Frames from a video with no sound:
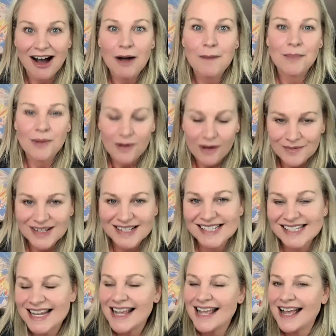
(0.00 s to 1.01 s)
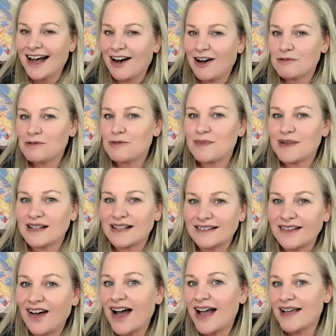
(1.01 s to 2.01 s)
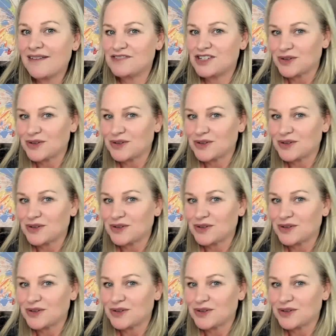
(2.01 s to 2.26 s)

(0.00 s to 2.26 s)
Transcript: I promise I will be live